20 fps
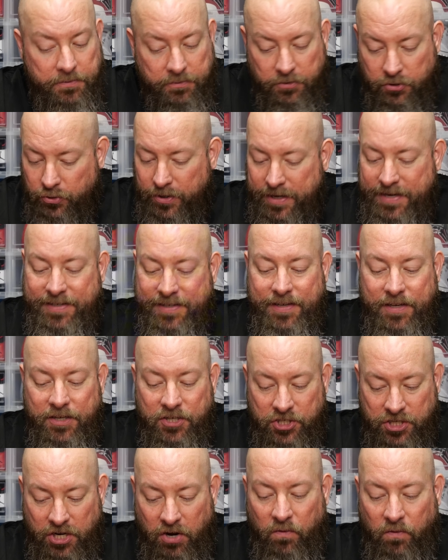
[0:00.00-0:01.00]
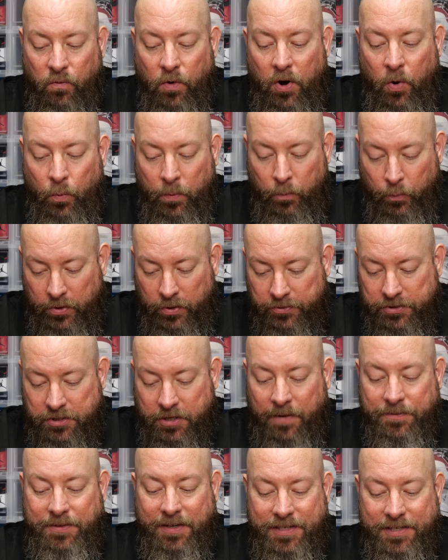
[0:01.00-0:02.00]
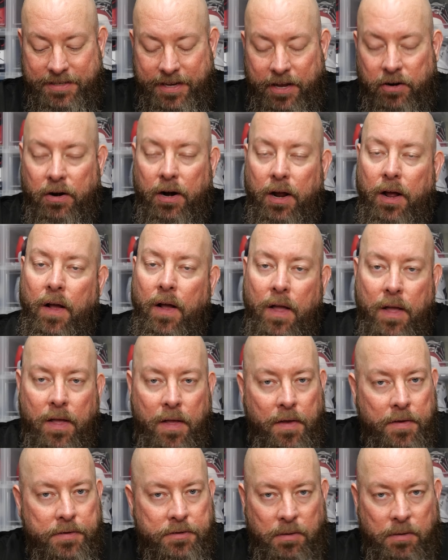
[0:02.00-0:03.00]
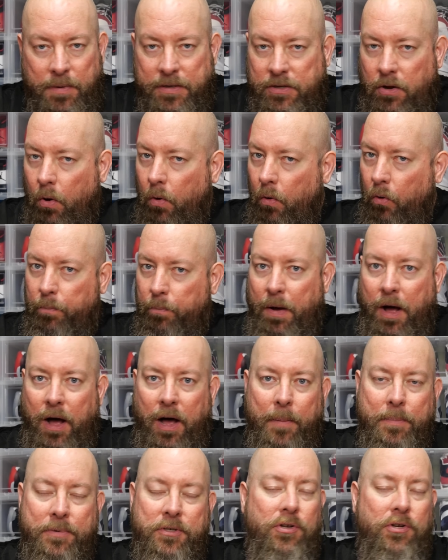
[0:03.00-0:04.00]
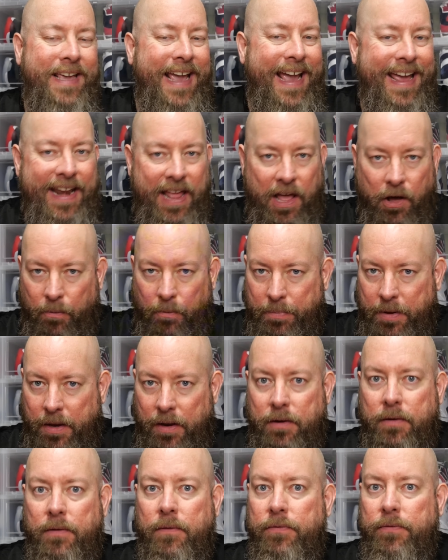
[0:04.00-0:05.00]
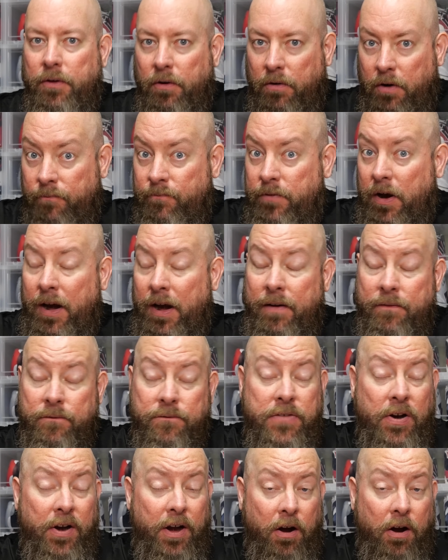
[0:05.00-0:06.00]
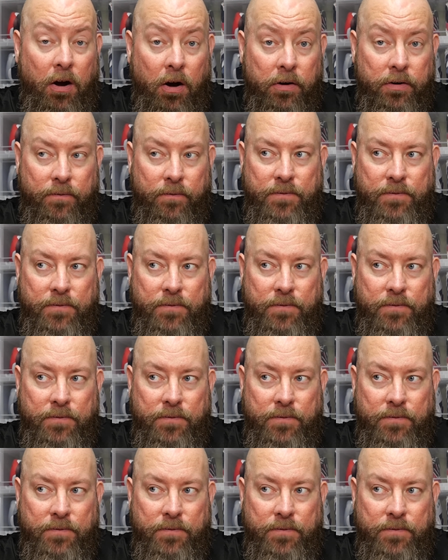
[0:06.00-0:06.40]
creases, shelfware, window scuffs, etc some of these old pops, you can't help it. They're very, very hard to